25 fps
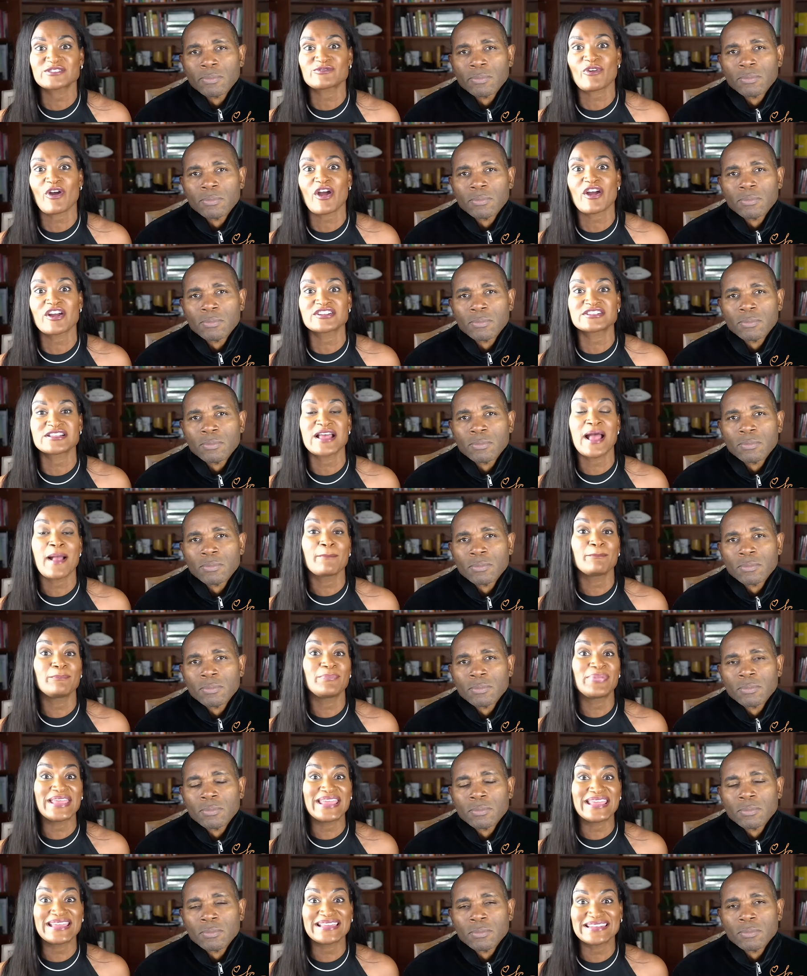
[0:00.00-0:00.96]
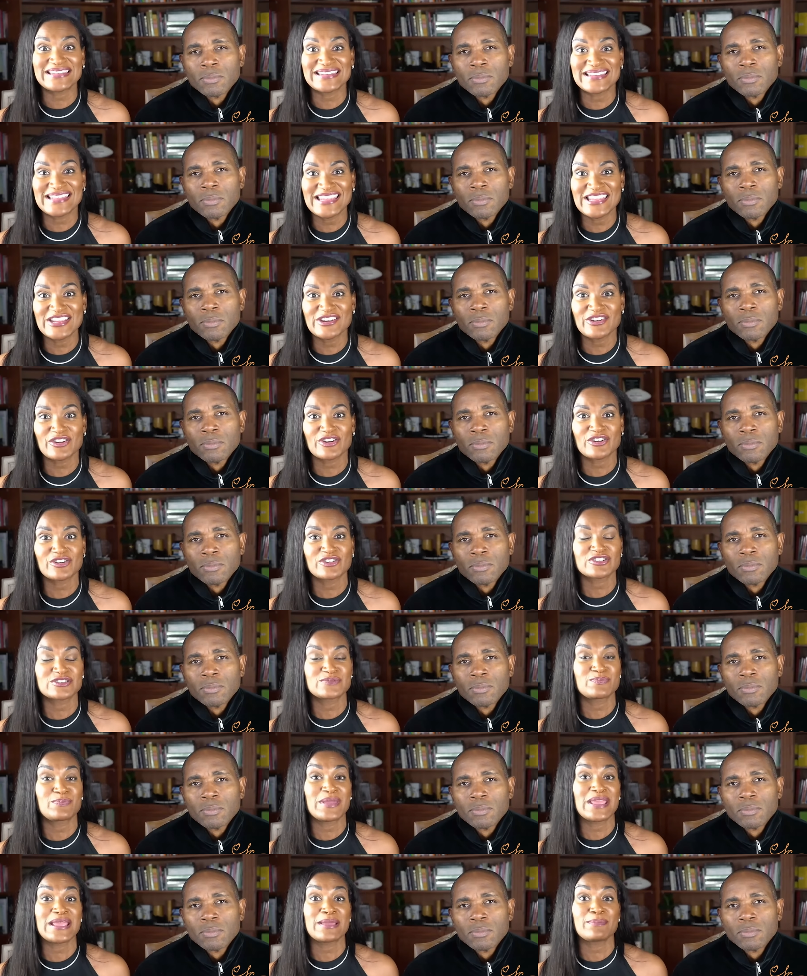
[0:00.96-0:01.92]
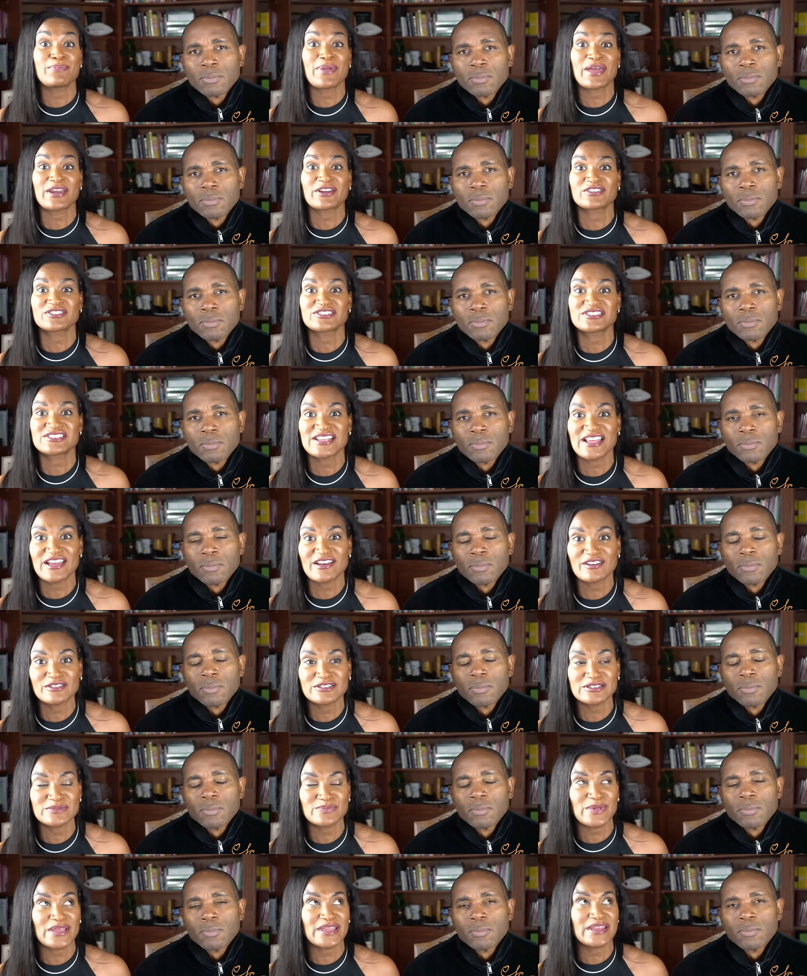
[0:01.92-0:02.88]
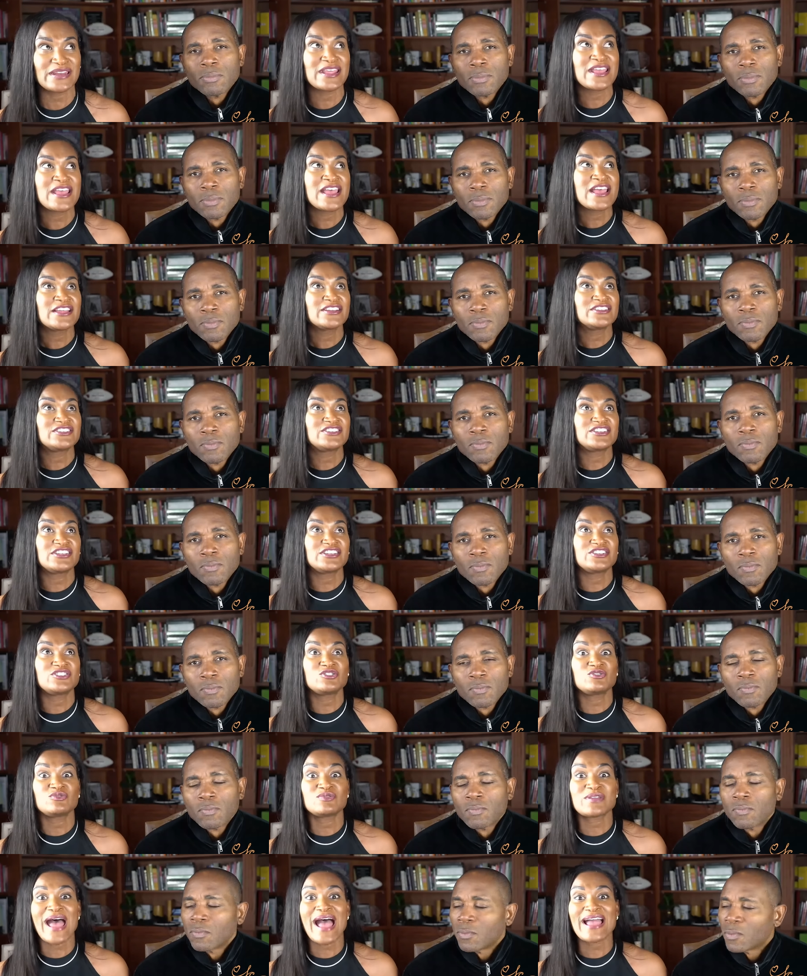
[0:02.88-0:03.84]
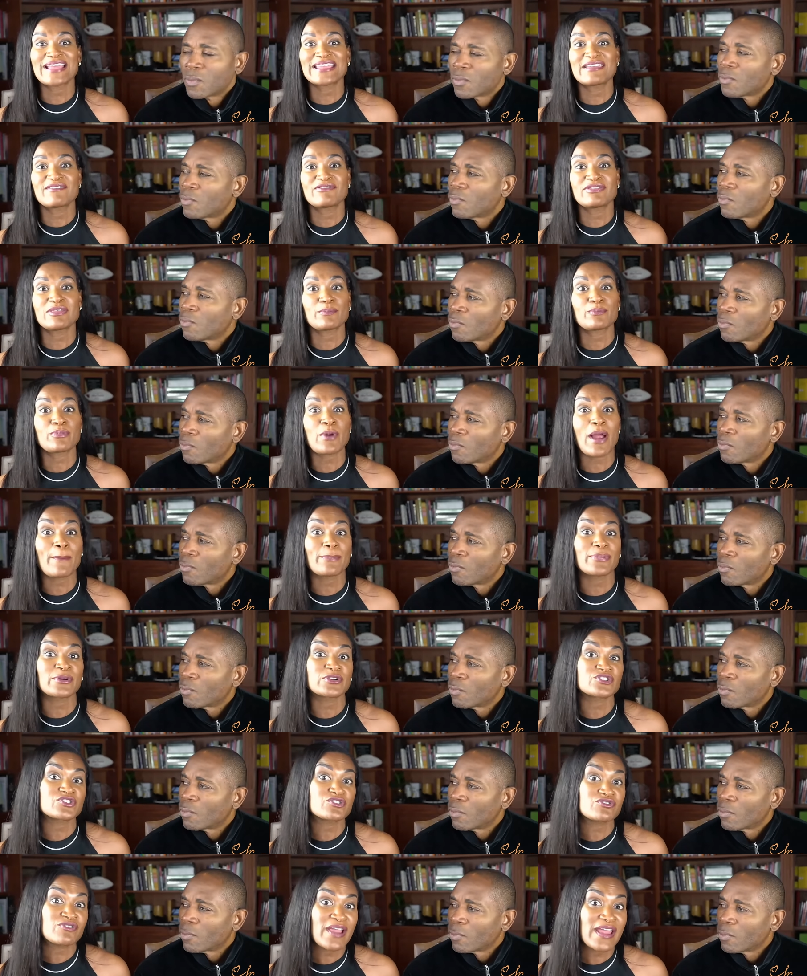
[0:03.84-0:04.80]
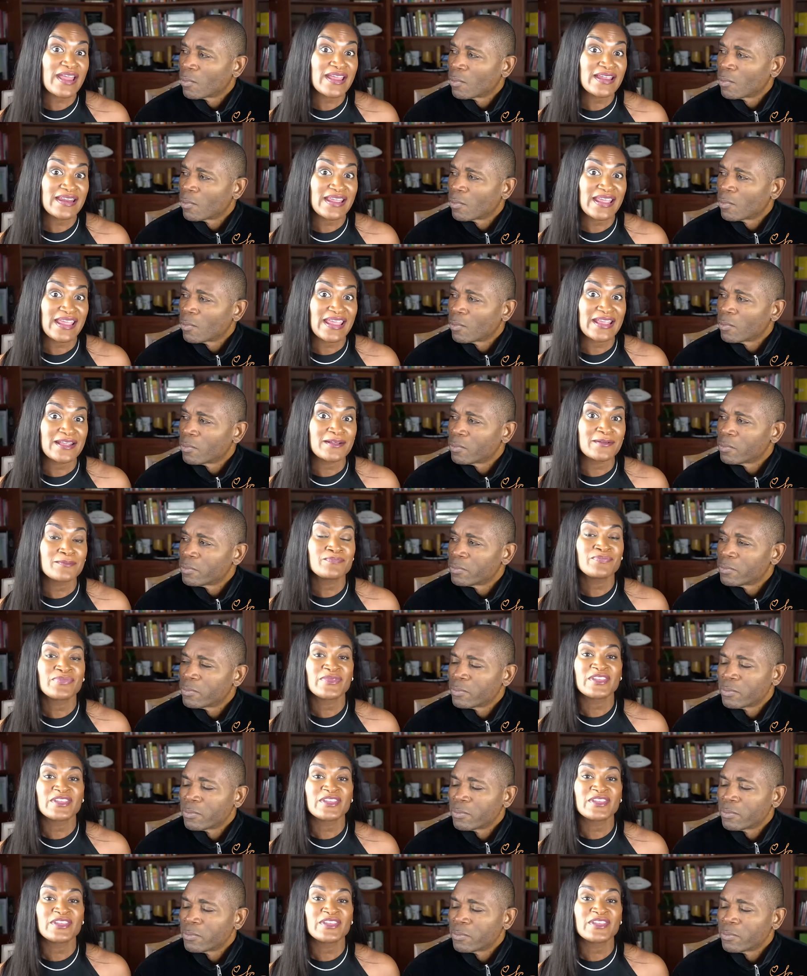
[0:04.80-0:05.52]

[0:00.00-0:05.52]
Speaker 1: as far as being leaders, being better salesmen. Did you not give them proper training?